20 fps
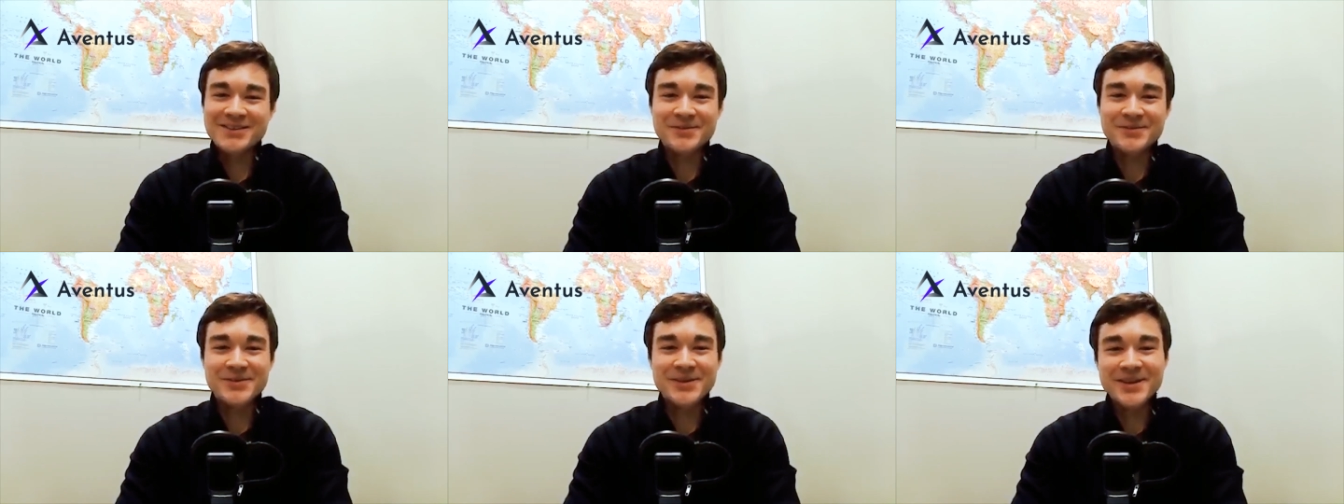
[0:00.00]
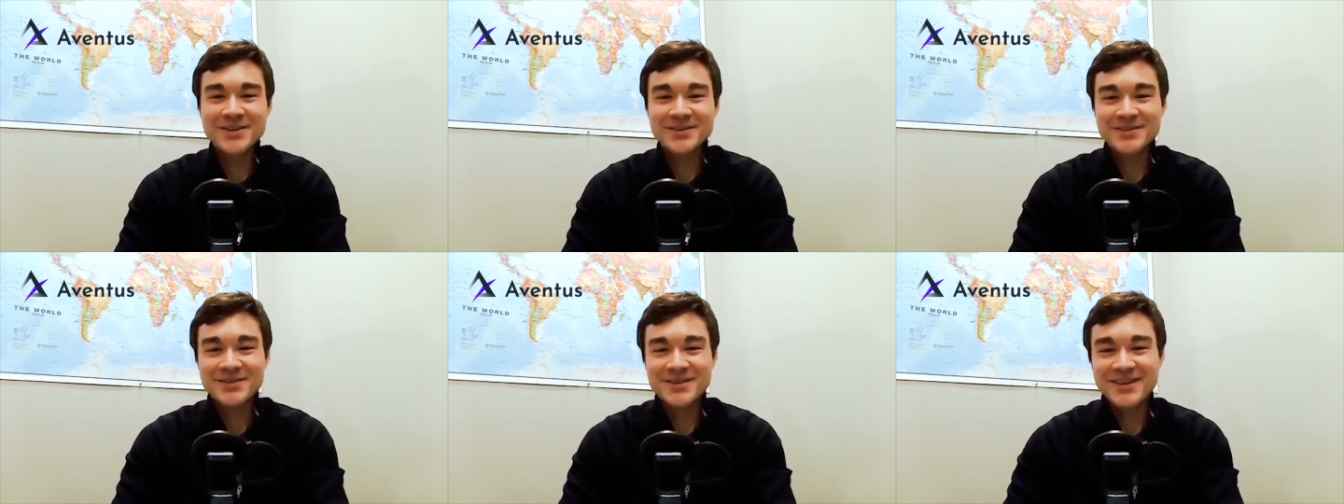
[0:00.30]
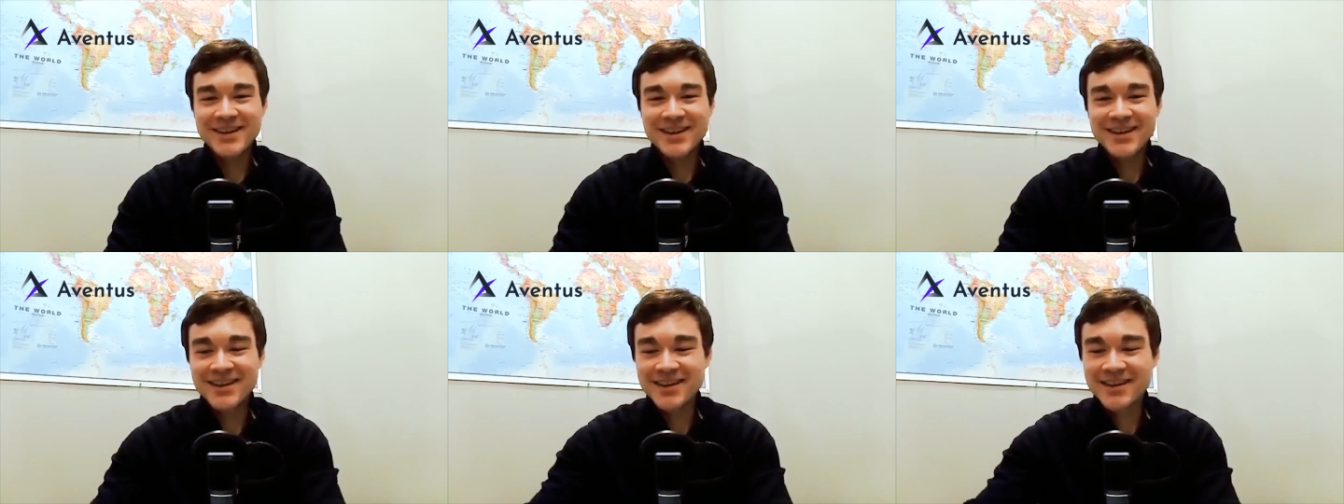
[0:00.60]
what else,
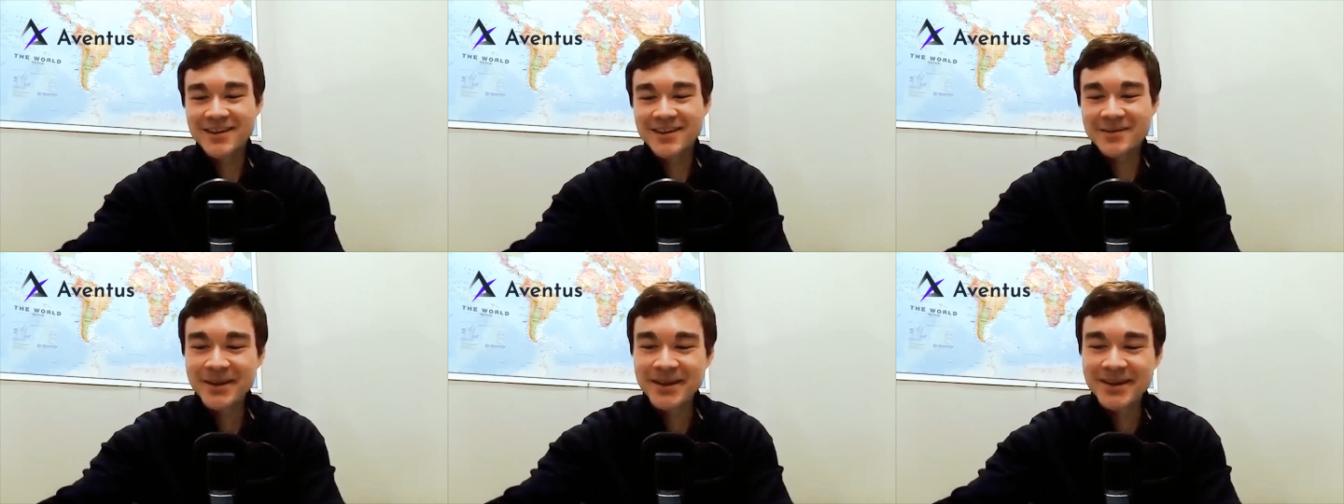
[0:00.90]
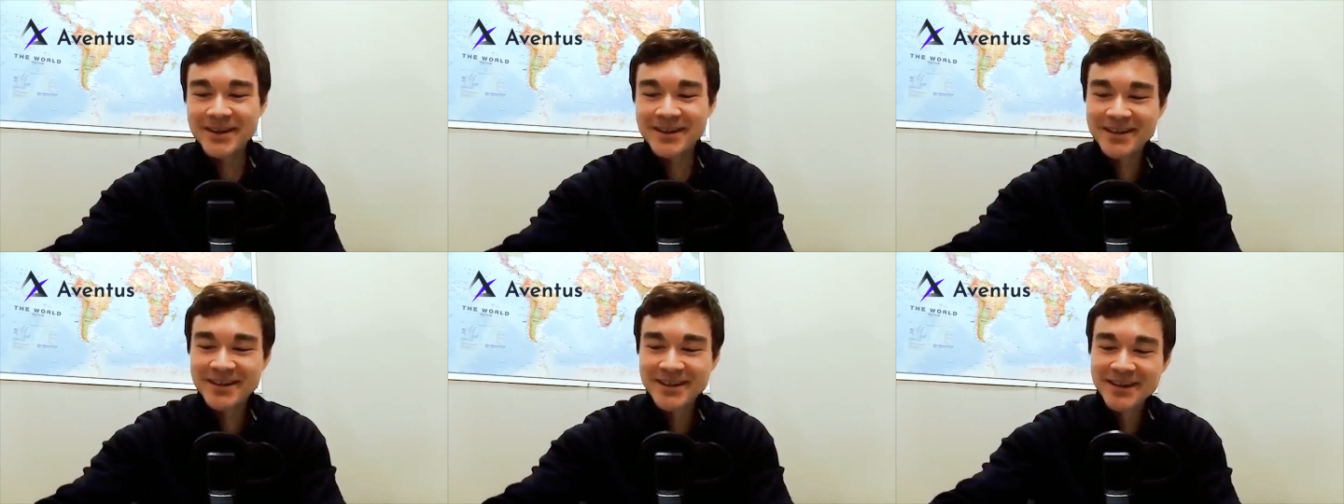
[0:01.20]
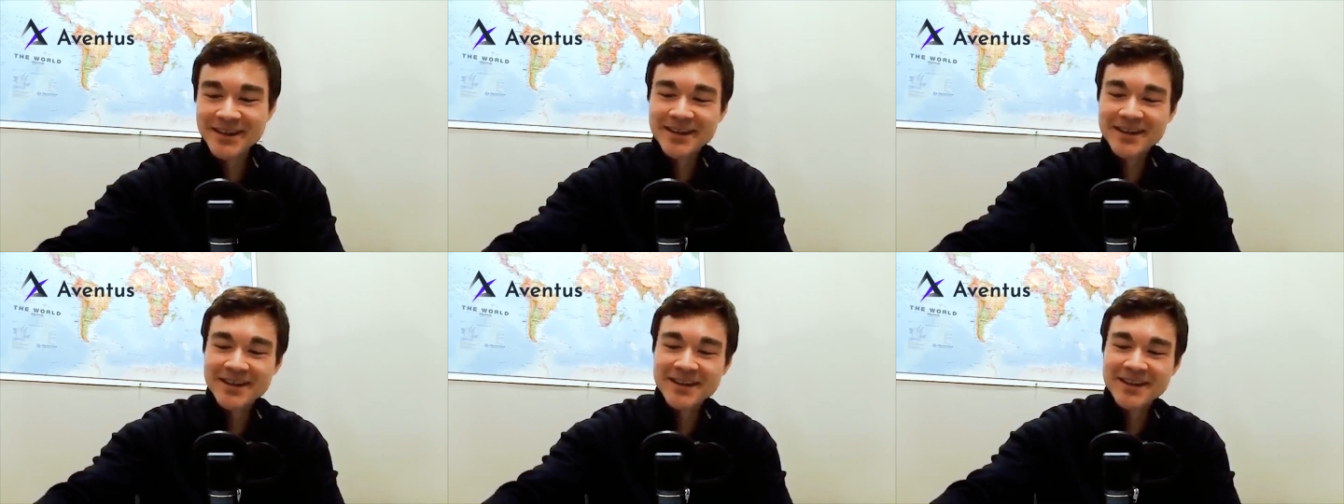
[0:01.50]
right? I mean,
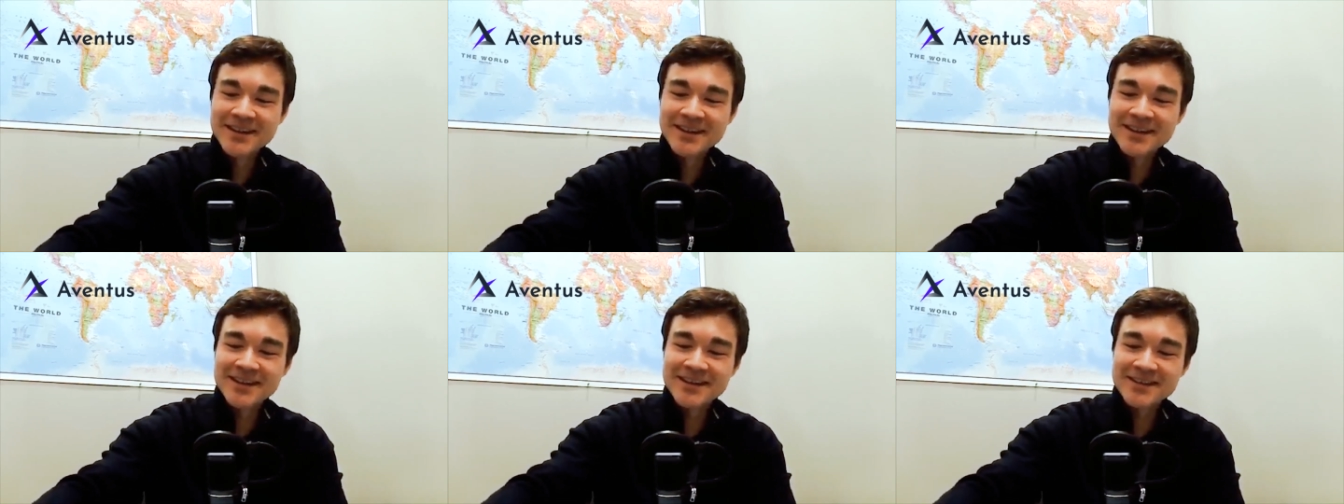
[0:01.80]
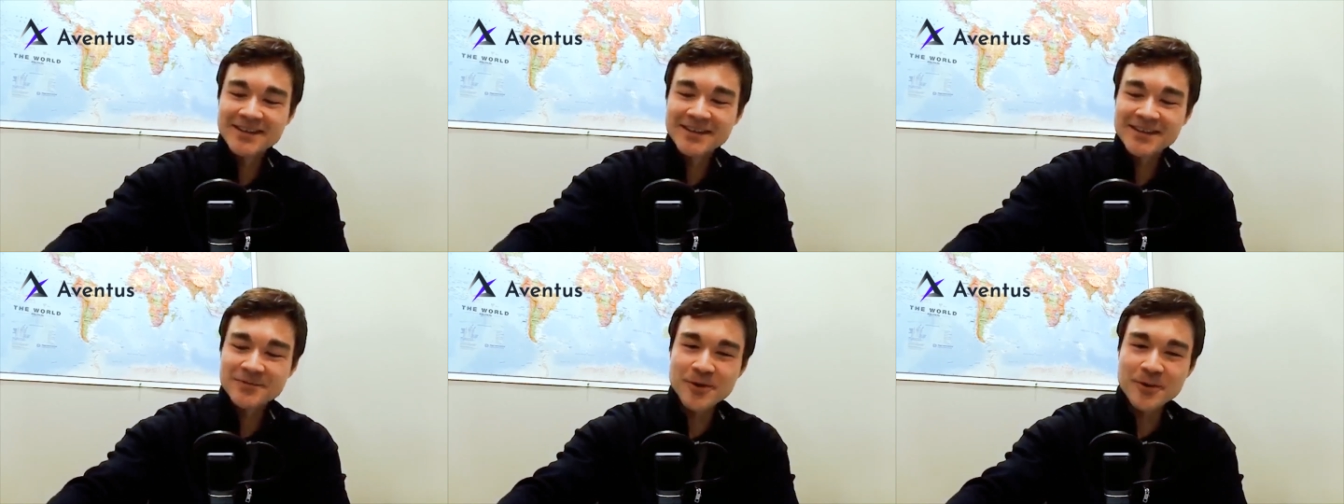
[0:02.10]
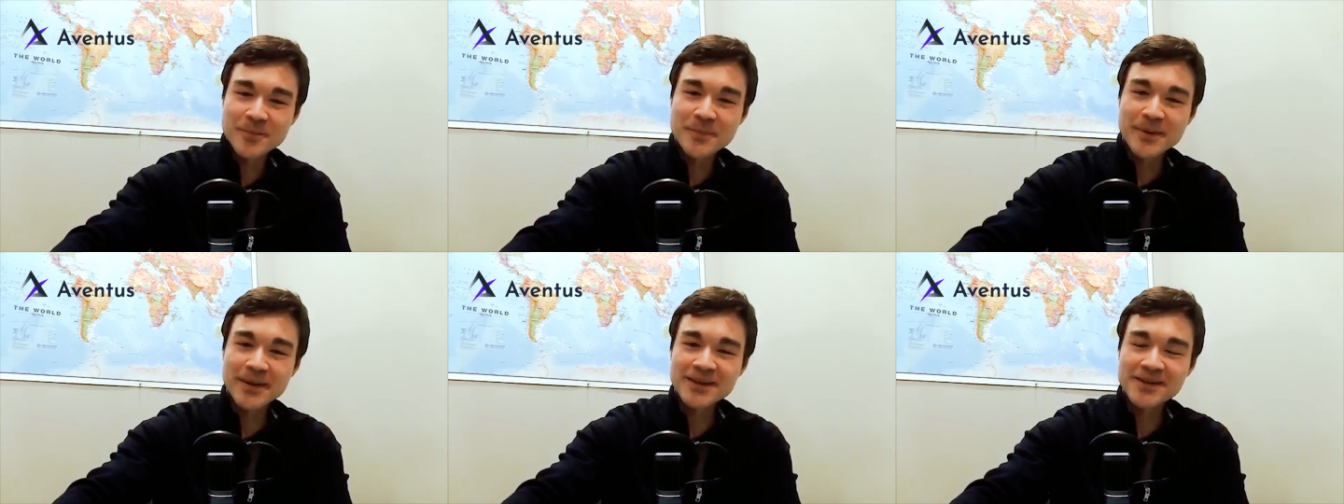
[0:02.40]
there's
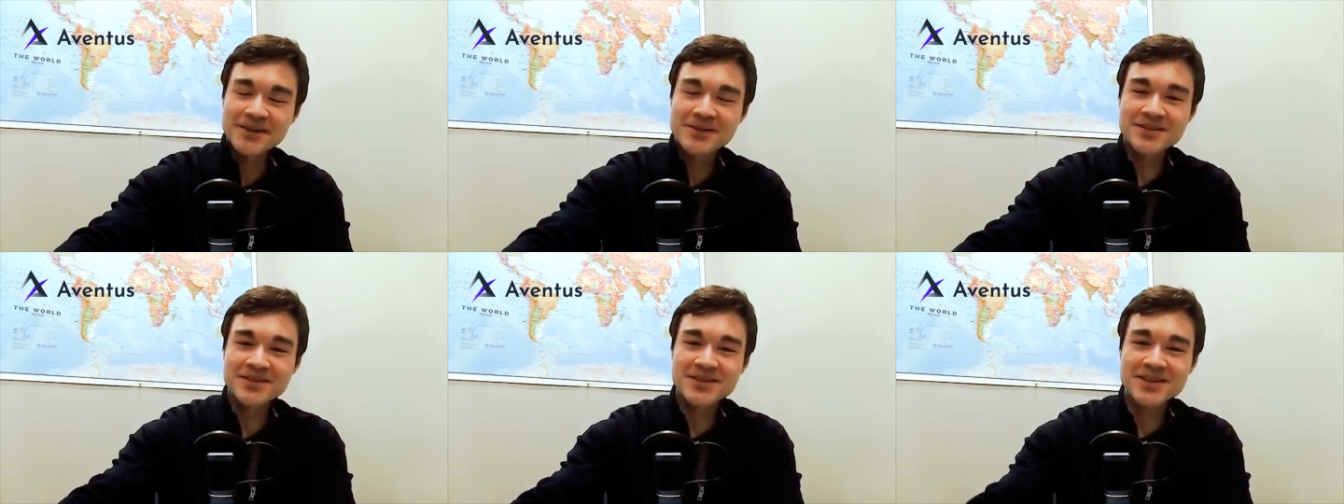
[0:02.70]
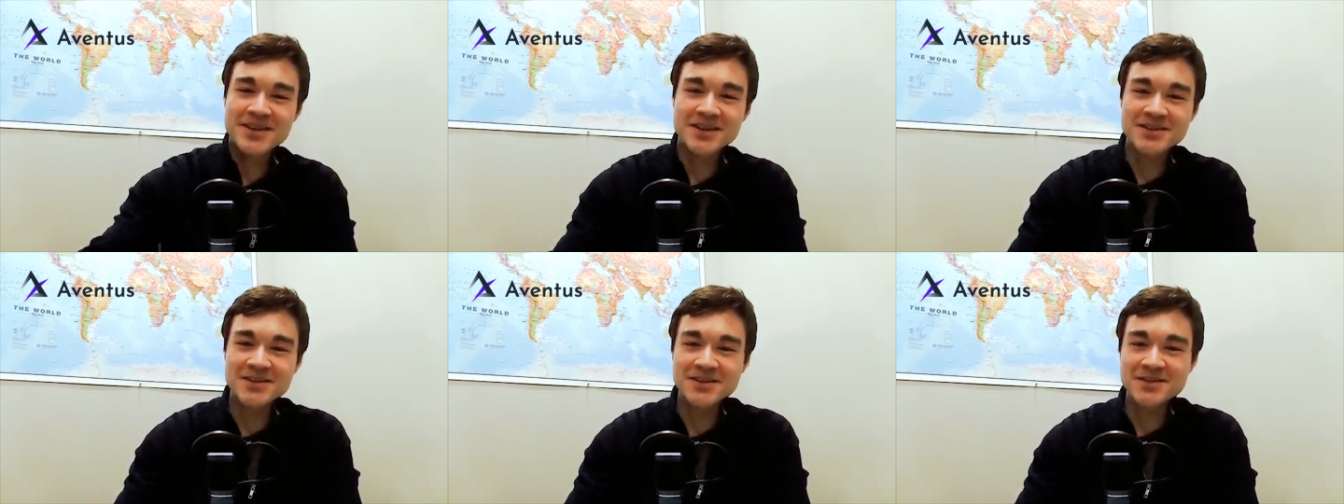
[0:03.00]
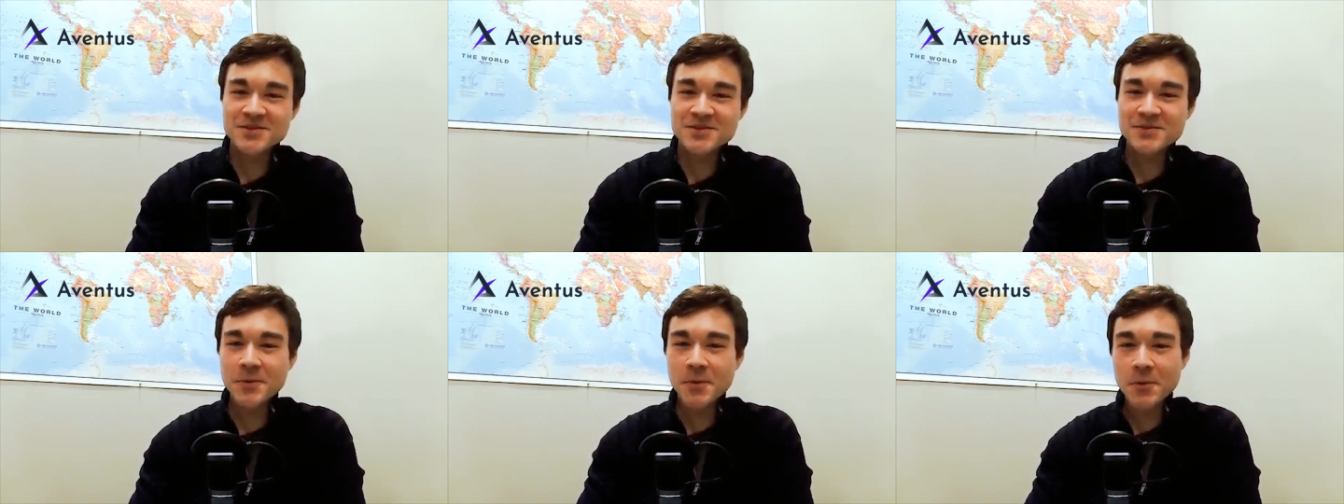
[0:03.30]
1 billion
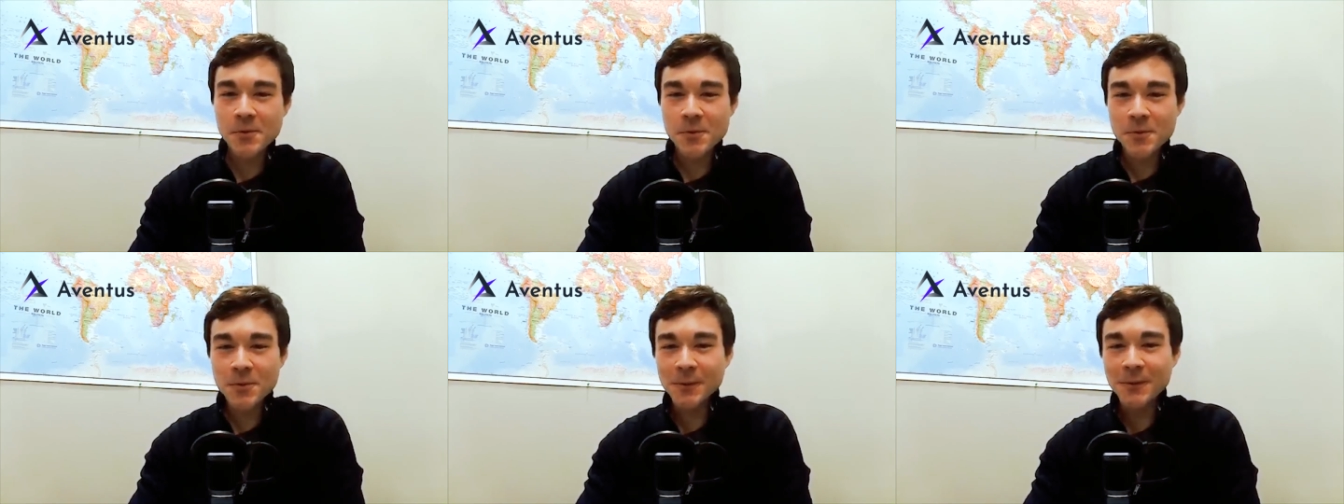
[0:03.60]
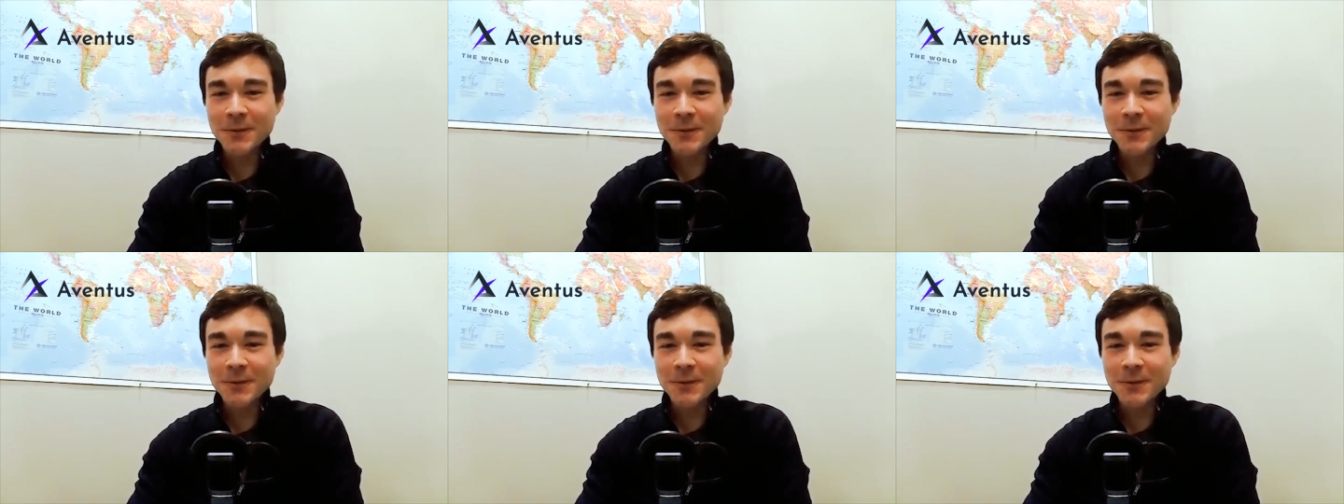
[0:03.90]
transactions. Woo!